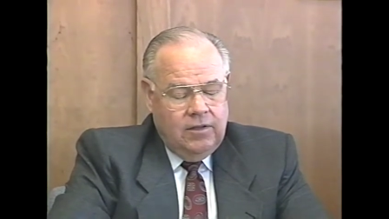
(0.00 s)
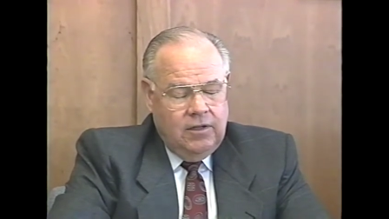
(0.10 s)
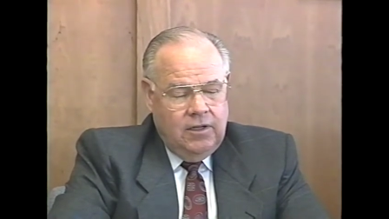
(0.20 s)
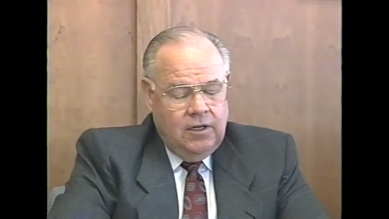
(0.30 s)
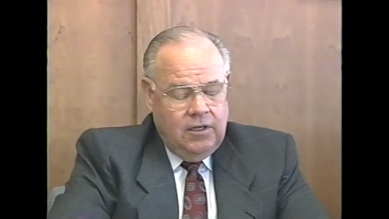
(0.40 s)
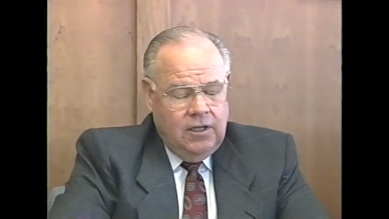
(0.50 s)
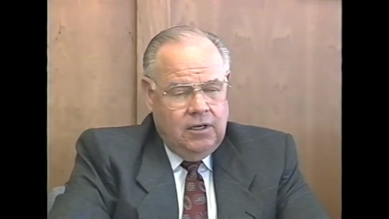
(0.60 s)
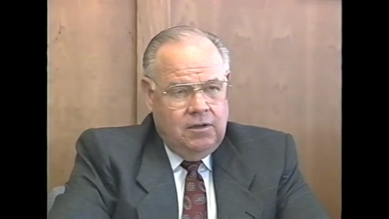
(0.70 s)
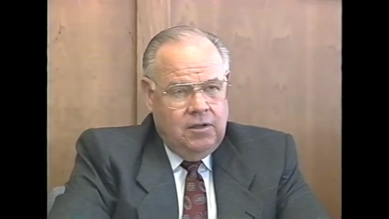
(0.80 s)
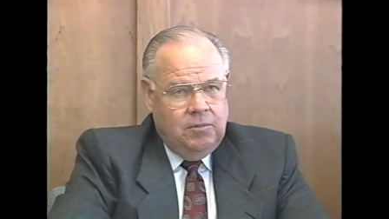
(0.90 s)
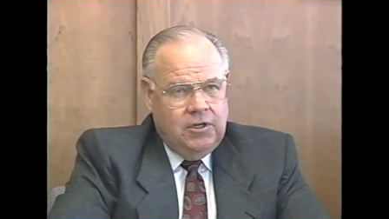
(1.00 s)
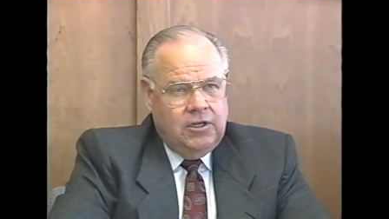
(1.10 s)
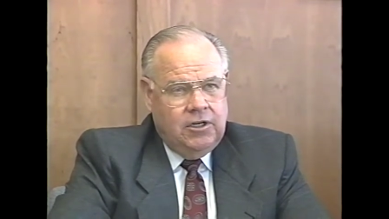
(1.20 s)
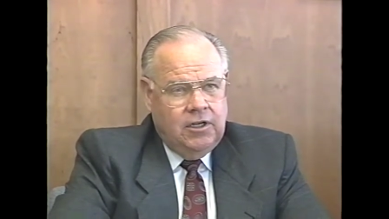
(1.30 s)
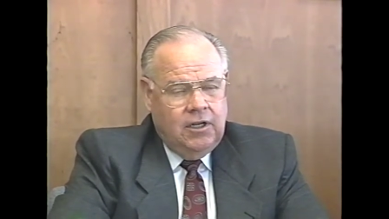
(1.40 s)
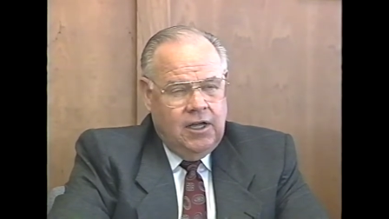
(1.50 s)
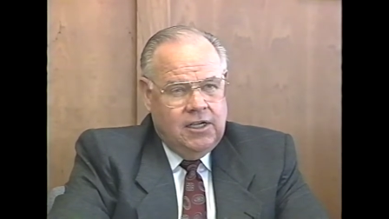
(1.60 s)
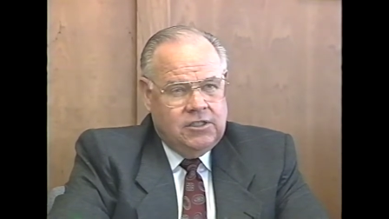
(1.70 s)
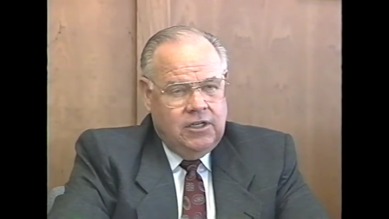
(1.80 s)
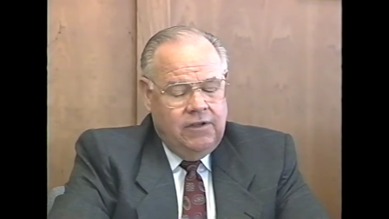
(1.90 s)
It did
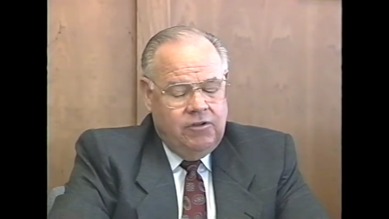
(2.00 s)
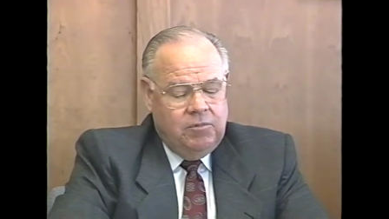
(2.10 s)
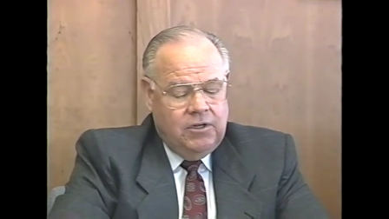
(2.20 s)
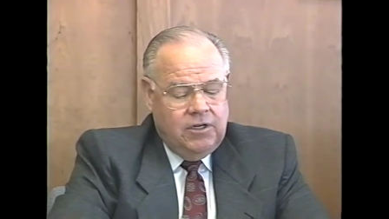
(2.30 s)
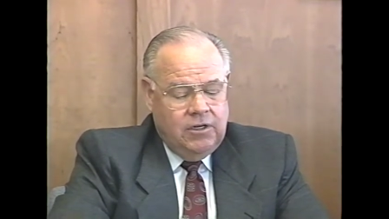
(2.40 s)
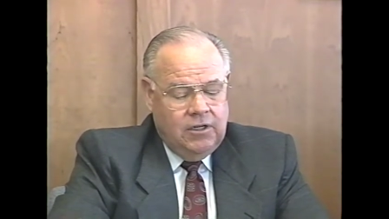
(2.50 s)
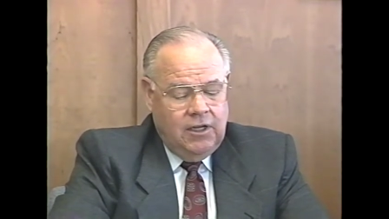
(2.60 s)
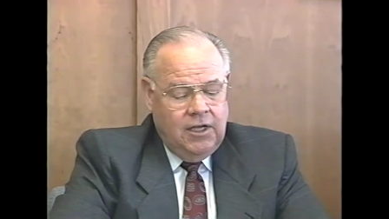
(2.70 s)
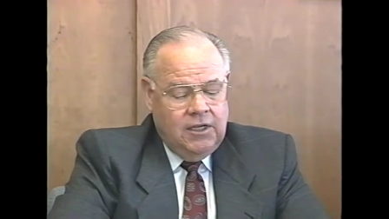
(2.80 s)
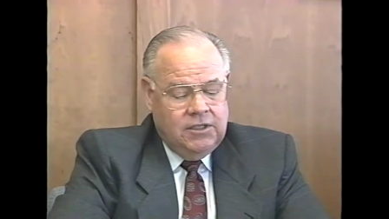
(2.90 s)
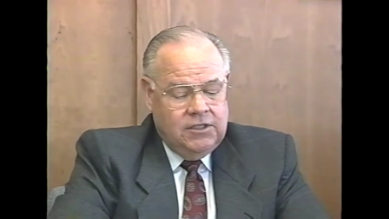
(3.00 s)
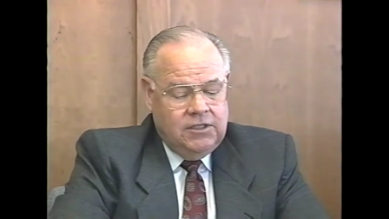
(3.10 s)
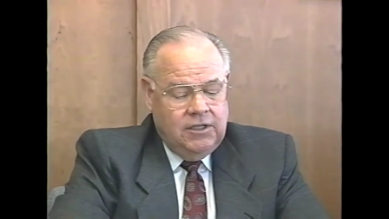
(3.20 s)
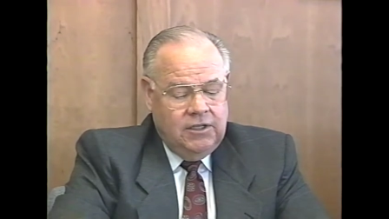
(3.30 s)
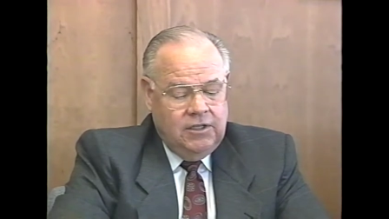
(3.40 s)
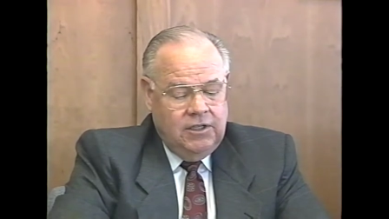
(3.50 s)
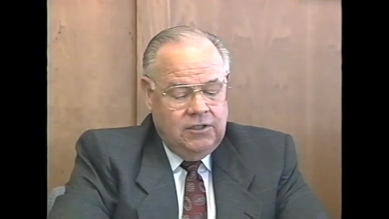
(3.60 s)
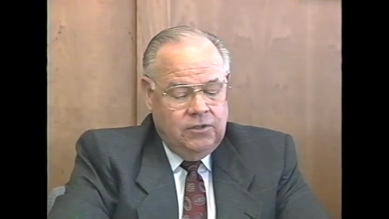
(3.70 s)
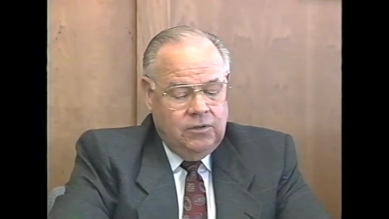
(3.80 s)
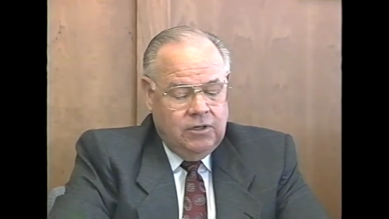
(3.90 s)
materialize. It even materialized uh,
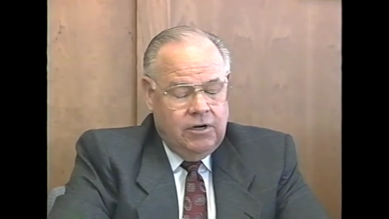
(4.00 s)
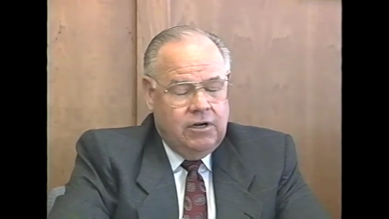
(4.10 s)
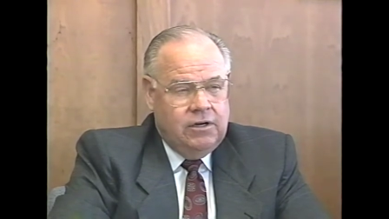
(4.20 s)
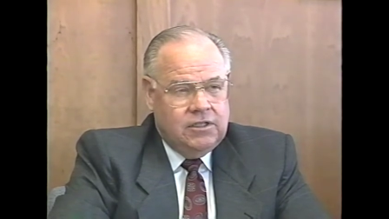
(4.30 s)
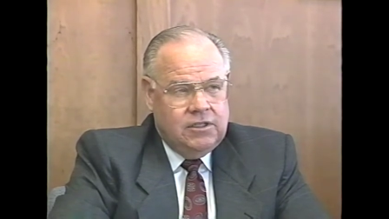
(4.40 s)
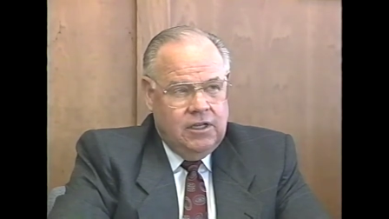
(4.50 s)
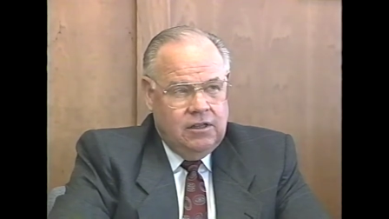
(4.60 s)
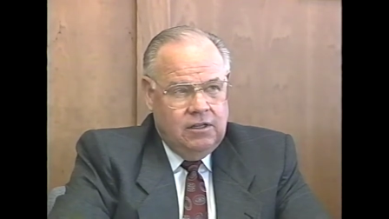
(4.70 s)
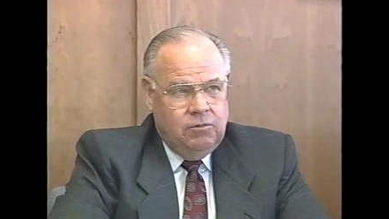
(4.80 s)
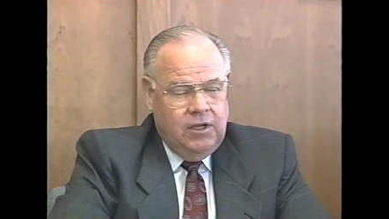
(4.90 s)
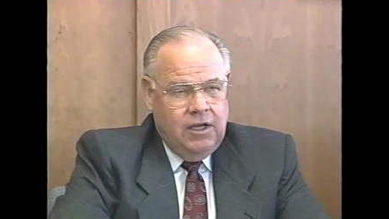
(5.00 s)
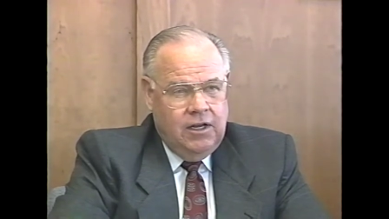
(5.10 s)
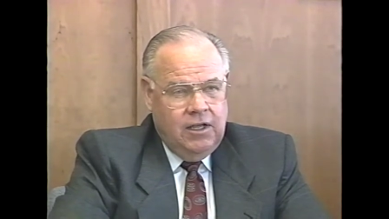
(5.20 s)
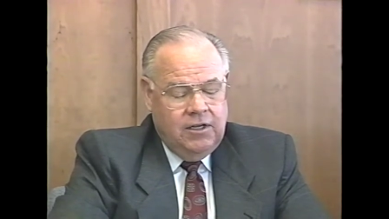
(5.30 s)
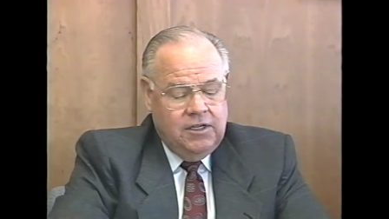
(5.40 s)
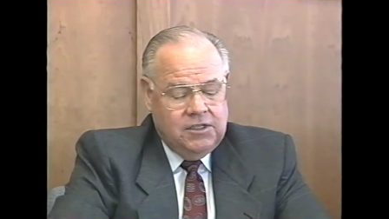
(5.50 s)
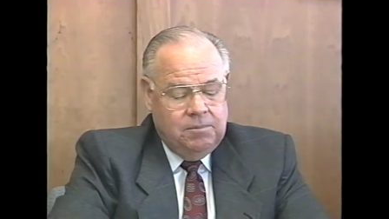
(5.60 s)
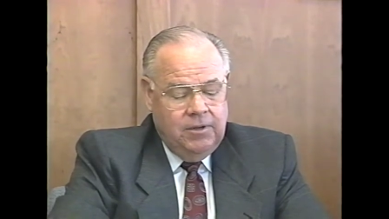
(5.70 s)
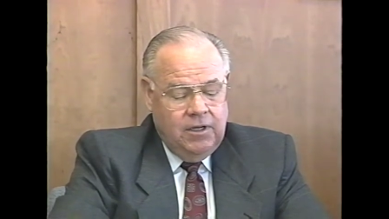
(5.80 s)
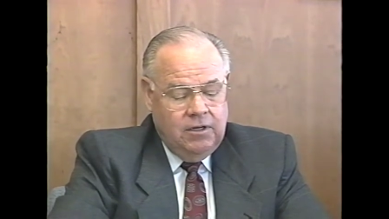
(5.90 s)
to a greater extent than we had
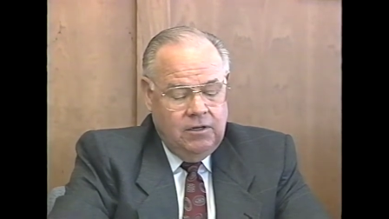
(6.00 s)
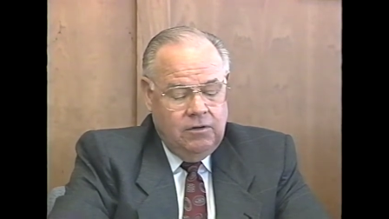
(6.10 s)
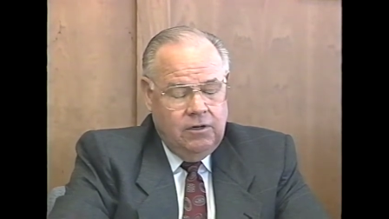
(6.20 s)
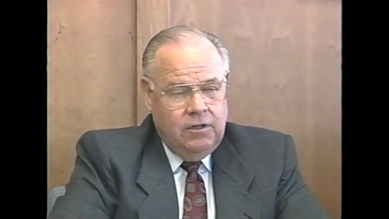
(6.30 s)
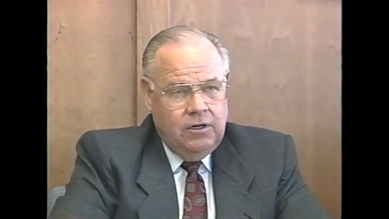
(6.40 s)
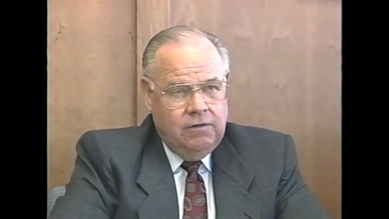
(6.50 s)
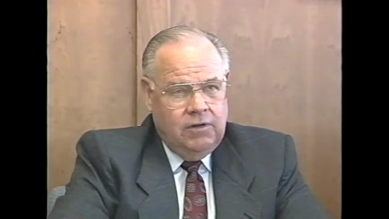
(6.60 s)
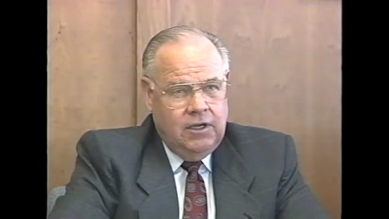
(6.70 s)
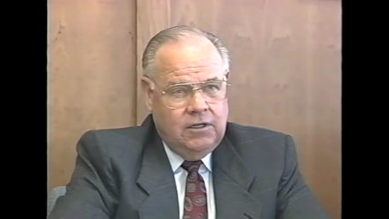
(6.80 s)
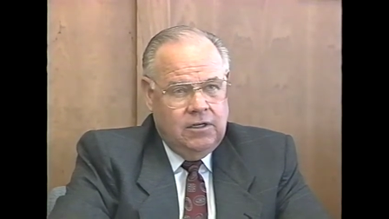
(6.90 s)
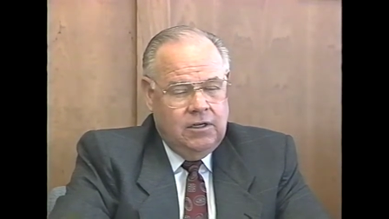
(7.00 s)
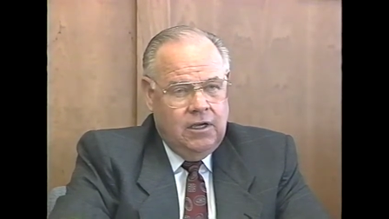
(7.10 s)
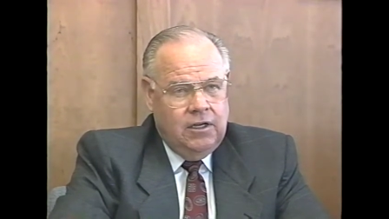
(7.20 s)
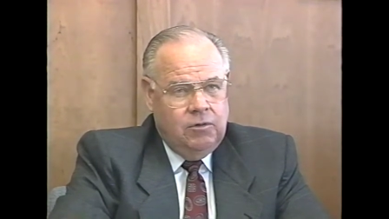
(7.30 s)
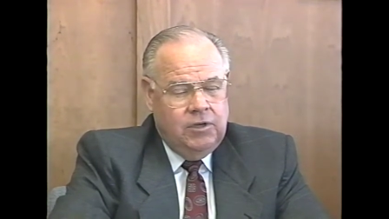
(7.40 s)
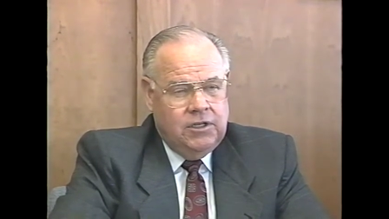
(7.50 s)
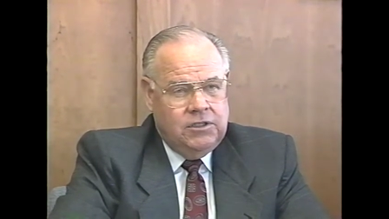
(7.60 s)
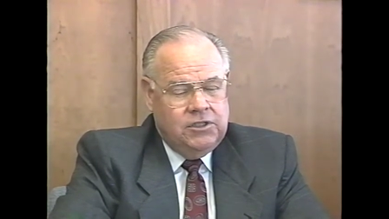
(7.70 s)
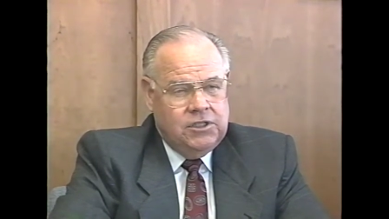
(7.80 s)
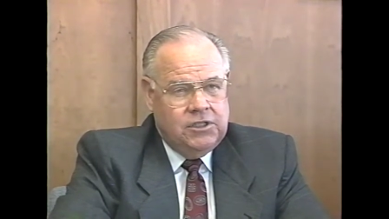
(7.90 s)
anticipated. During the year of 1990, we had
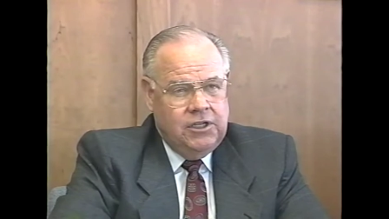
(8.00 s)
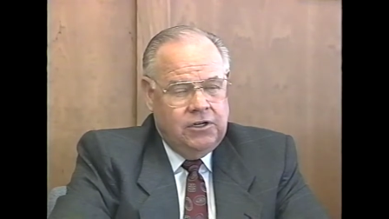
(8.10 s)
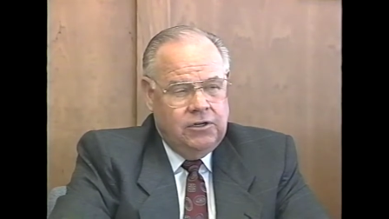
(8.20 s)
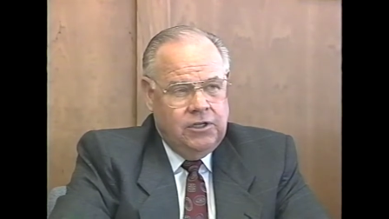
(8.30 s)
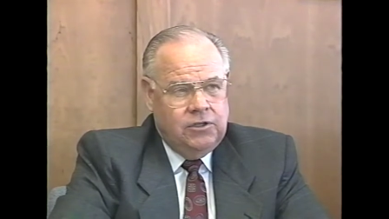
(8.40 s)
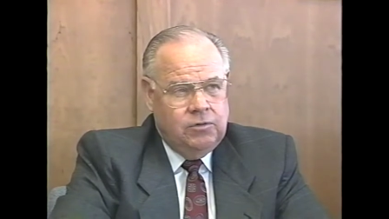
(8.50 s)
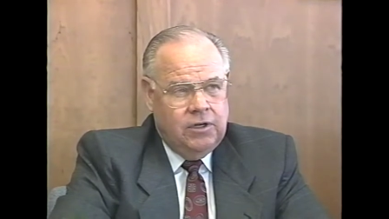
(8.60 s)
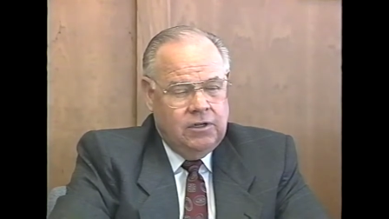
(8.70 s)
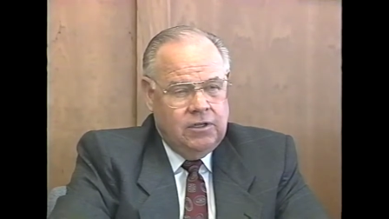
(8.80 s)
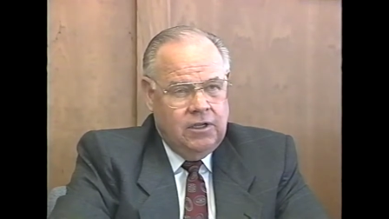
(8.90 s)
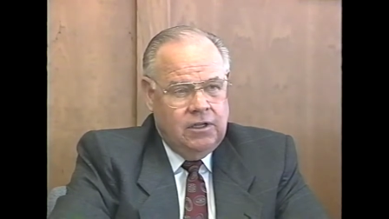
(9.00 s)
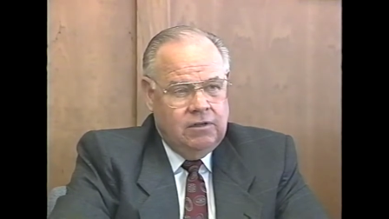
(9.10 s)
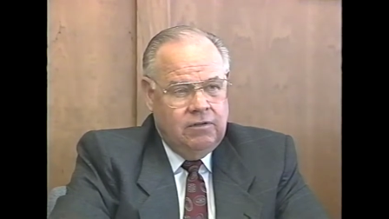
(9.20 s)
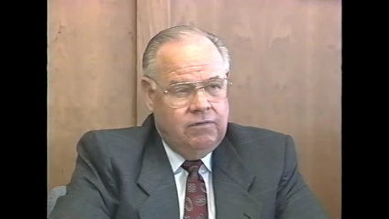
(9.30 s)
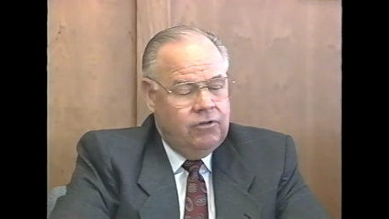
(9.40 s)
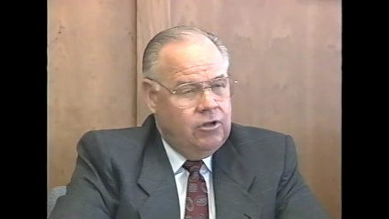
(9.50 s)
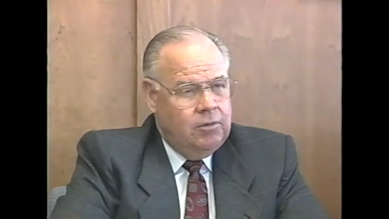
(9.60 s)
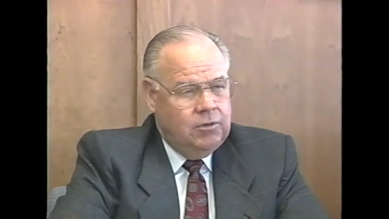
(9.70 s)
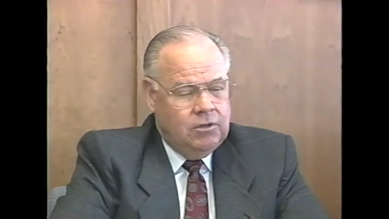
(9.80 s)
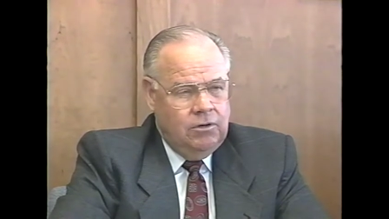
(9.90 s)
just entered into a, a, a
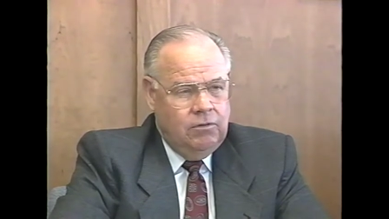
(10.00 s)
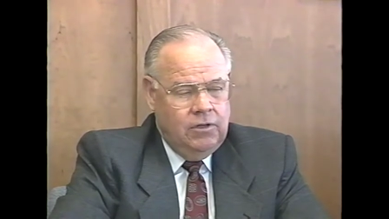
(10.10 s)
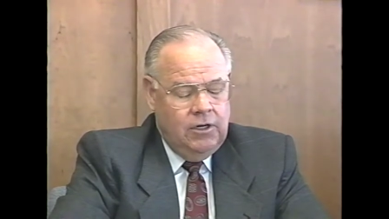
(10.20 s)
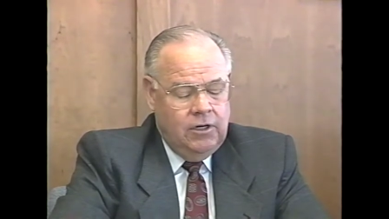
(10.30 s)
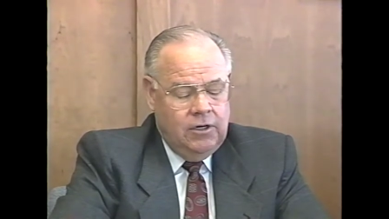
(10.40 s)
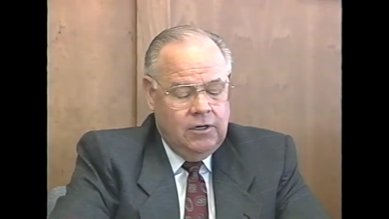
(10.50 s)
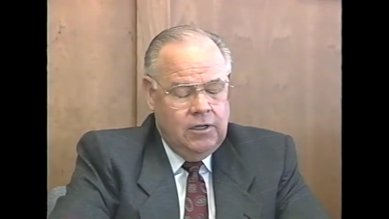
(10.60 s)
phenomenal growth year,